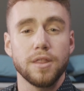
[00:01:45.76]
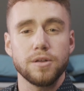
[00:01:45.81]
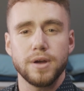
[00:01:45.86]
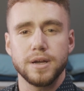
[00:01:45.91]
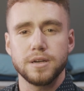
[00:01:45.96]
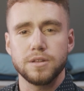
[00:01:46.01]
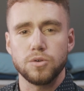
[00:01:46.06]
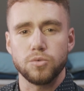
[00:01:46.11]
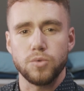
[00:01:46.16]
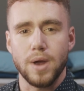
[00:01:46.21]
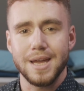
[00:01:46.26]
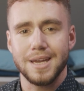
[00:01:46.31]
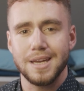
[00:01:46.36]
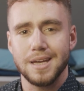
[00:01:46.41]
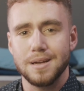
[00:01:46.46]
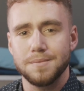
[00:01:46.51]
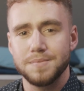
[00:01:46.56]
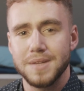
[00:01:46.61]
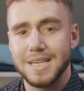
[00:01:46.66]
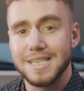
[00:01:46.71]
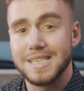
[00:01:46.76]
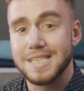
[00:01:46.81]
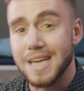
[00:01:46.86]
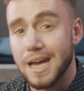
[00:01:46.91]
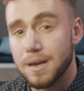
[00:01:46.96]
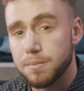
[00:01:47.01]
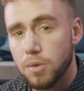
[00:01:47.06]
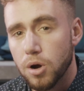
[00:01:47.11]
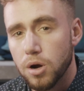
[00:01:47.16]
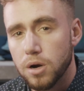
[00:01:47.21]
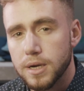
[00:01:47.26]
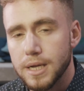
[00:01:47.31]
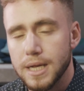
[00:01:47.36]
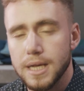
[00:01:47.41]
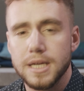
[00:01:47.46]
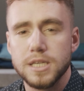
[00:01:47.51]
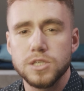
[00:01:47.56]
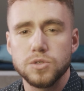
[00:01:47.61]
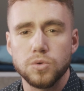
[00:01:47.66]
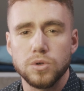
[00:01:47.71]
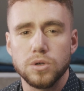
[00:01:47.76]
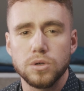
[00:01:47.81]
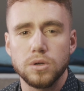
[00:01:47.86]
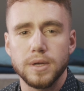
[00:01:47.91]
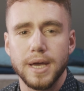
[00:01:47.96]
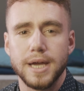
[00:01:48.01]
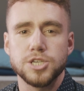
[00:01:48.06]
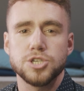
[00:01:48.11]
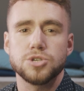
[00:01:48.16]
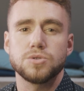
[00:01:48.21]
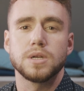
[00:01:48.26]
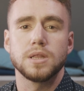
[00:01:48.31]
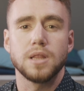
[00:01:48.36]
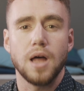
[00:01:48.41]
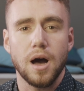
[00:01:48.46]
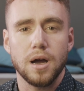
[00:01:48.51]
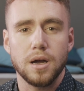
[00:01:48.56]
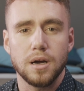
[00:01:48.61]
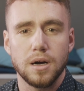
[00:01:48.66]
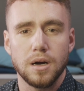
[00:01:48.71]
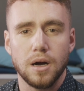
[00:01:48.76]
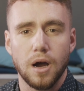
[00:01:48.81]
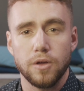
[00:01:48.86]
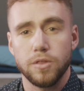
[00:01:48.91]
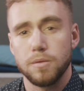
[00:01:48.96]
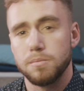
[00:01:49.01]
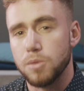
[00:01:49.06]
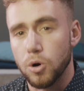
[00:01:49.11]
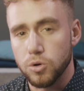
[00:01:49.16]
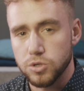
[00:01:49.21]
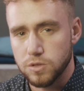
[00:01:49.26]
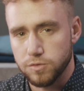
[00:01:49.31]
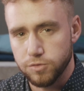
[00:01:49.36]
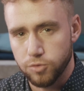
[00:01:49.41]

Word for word: other end of the ranking, Denmark, Israel, and Sri Lanka are the most